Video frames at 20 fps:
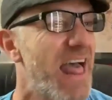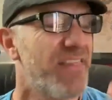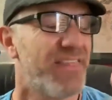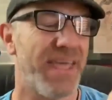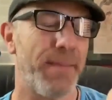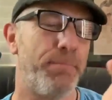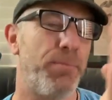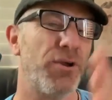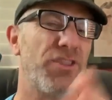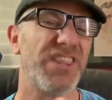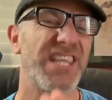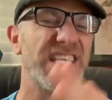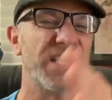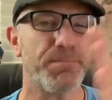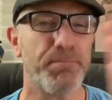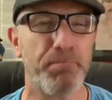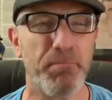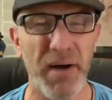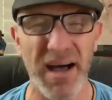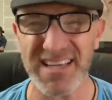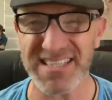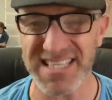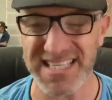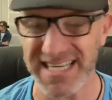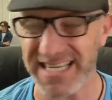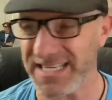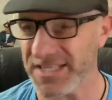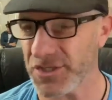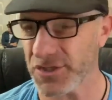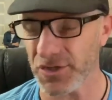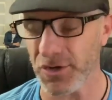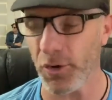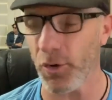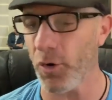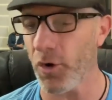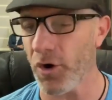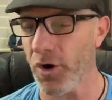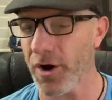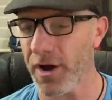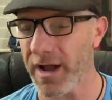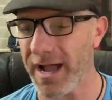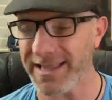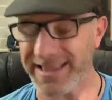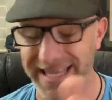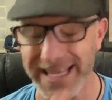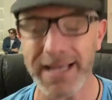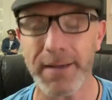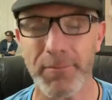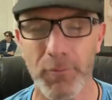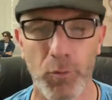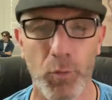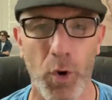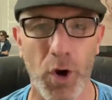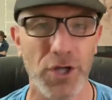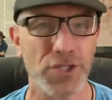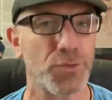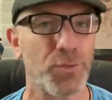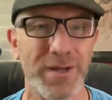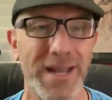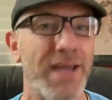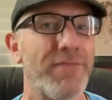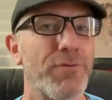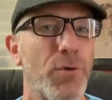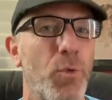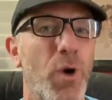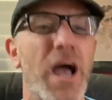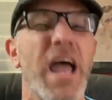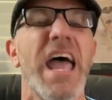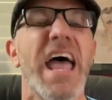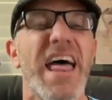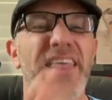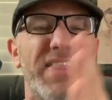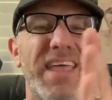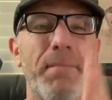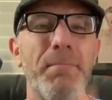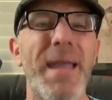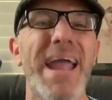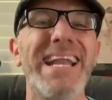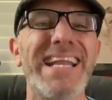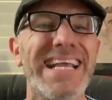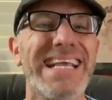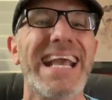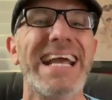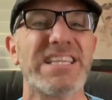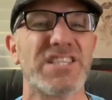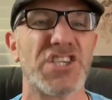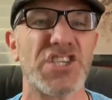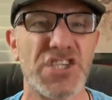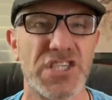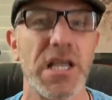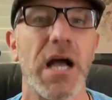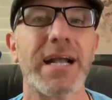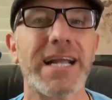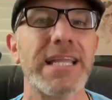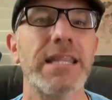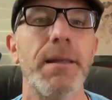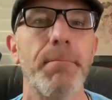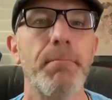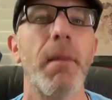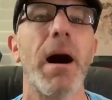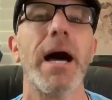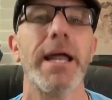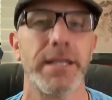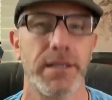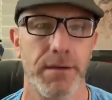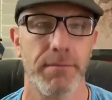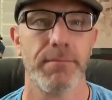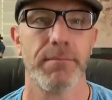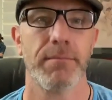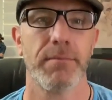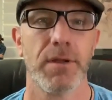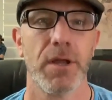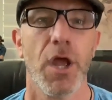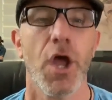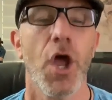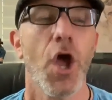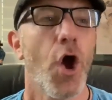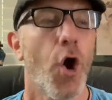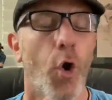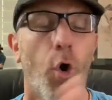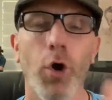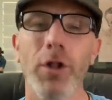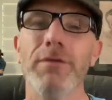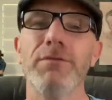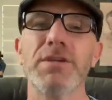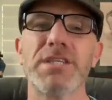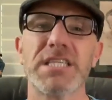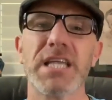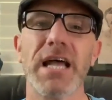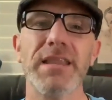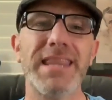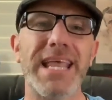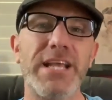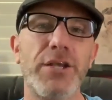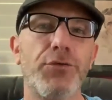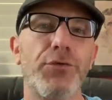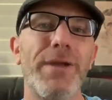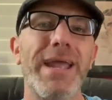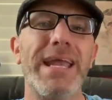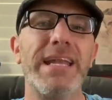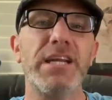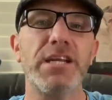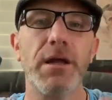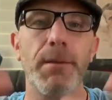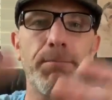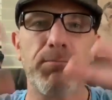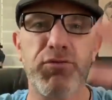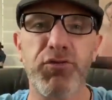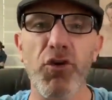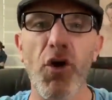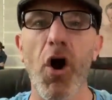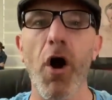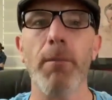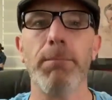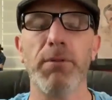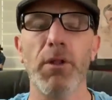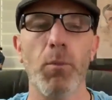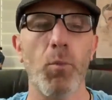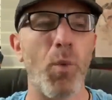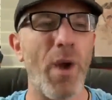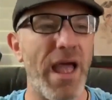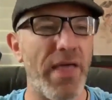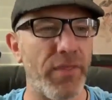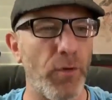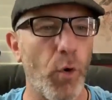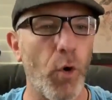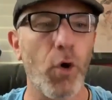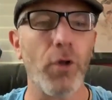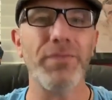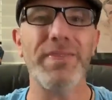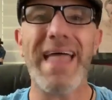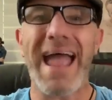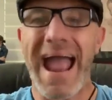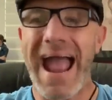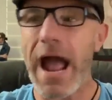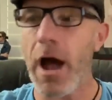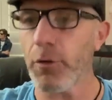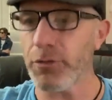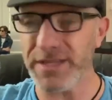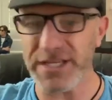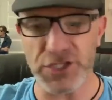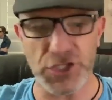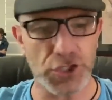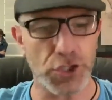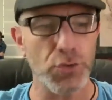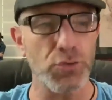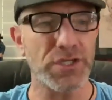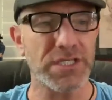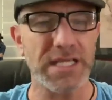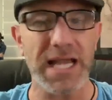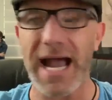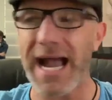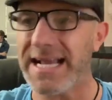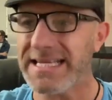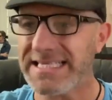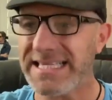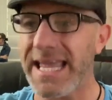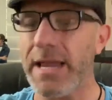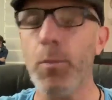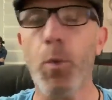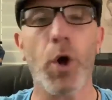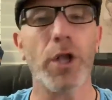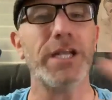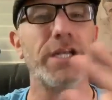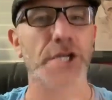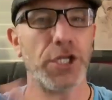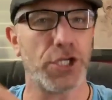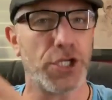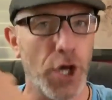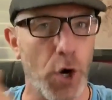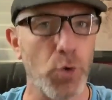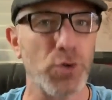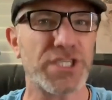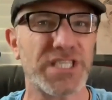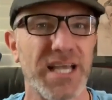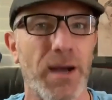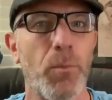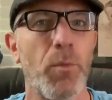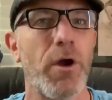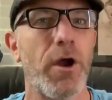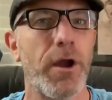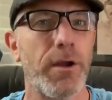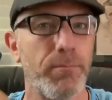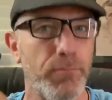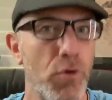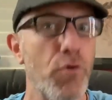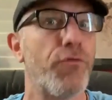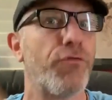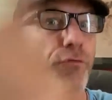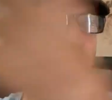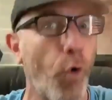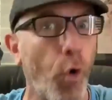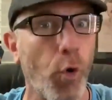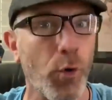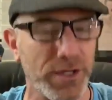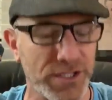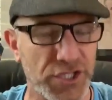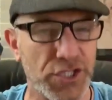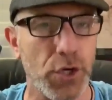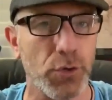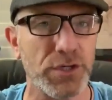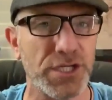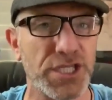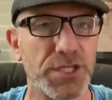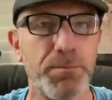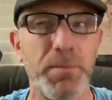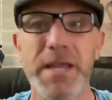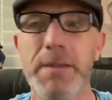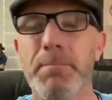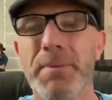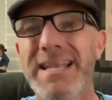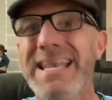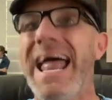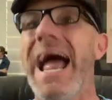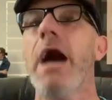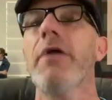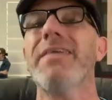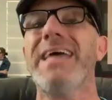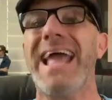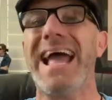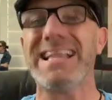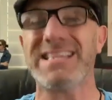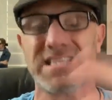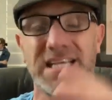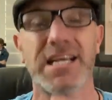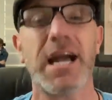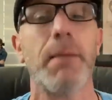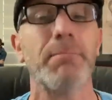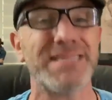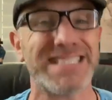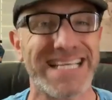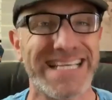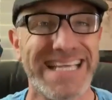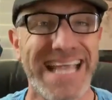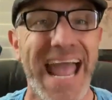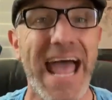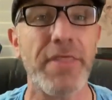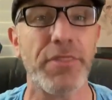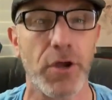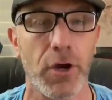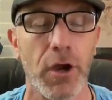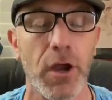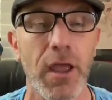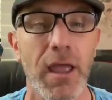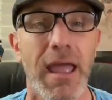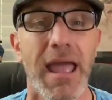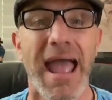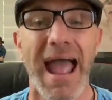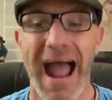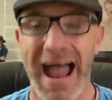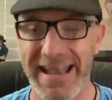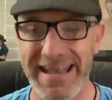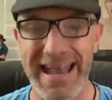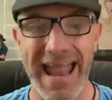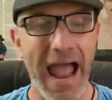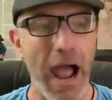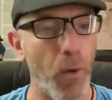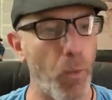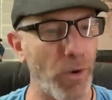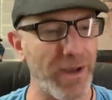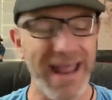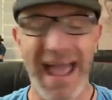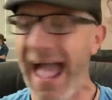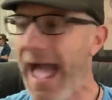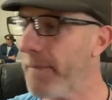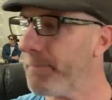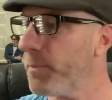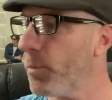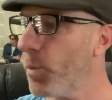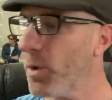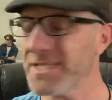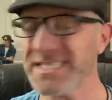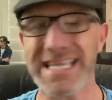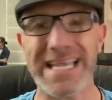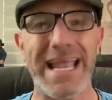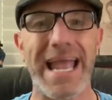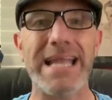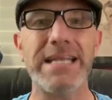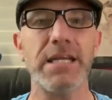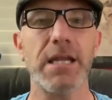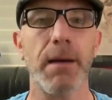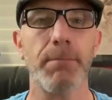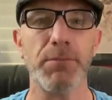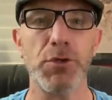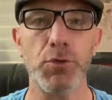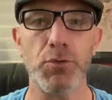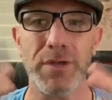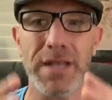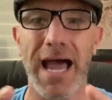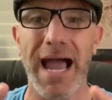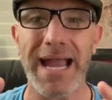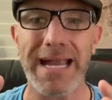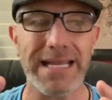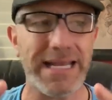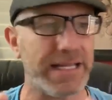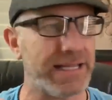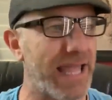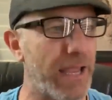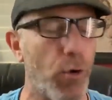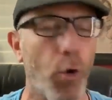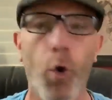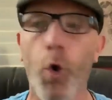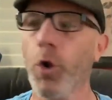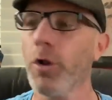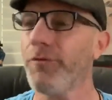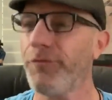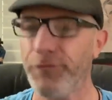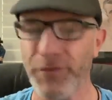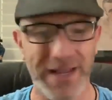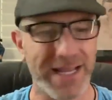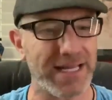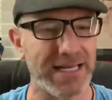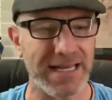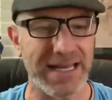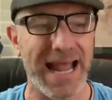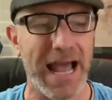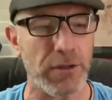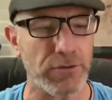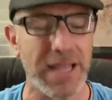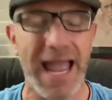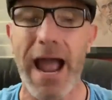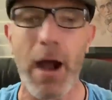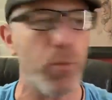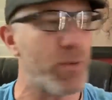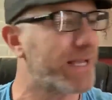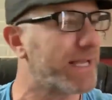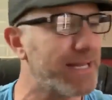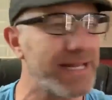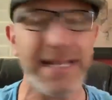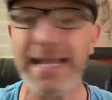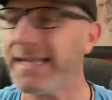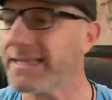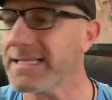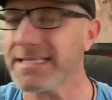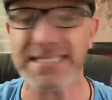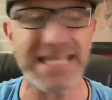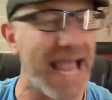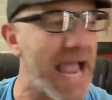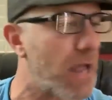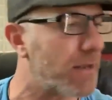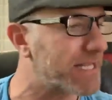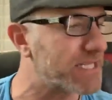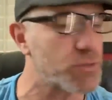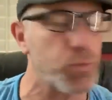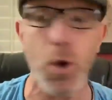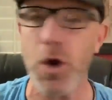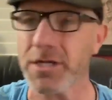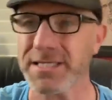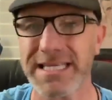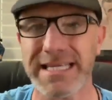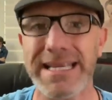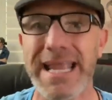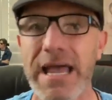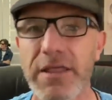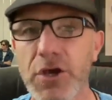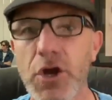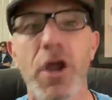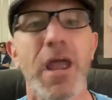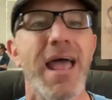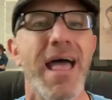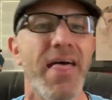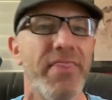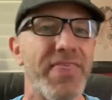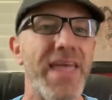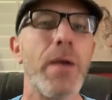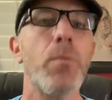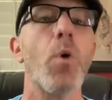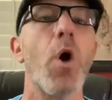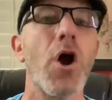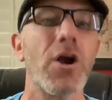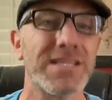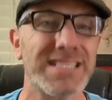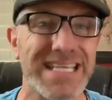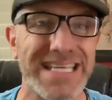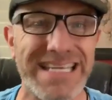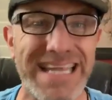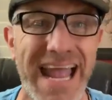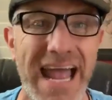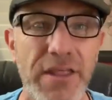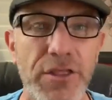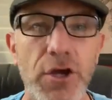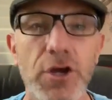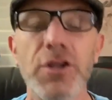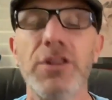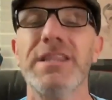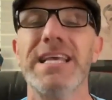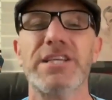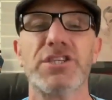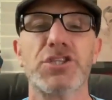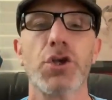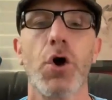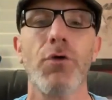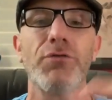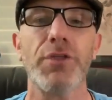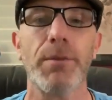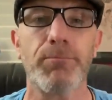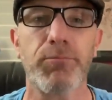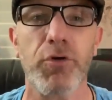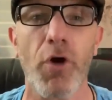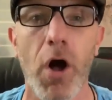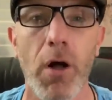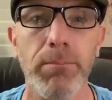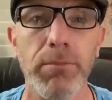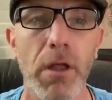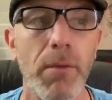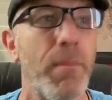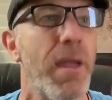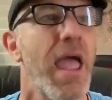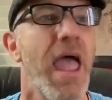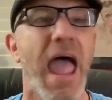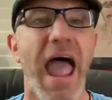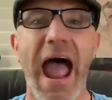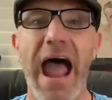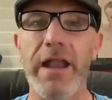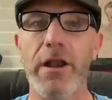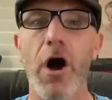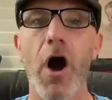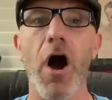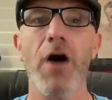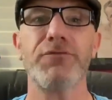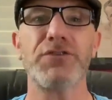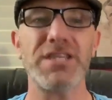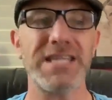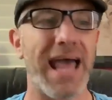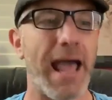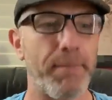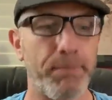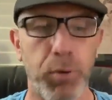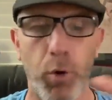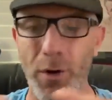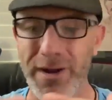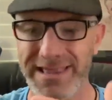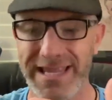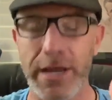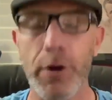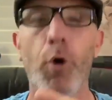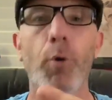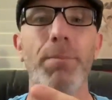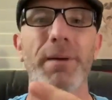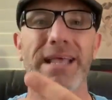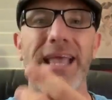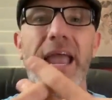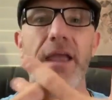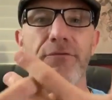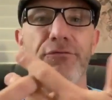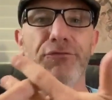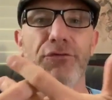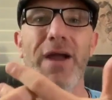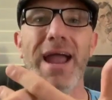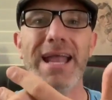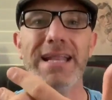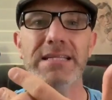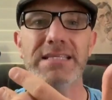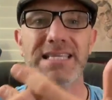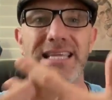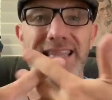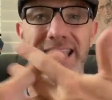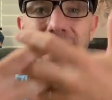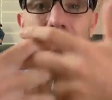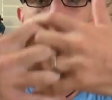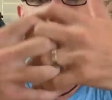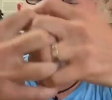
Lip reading: they put these buses, or I think it was, whatever it was, they made it get stuck in the mud. All of a sudden, they created a problem where all now these two sides, they wanted to go somewhere and move forward, so to speak, but now they had to come together. And now what happened was they ended up uniting. They all figured it out. How are we going to get this out? Let's work together. They worked together. They solved the problem. And after that point, they all became friends and they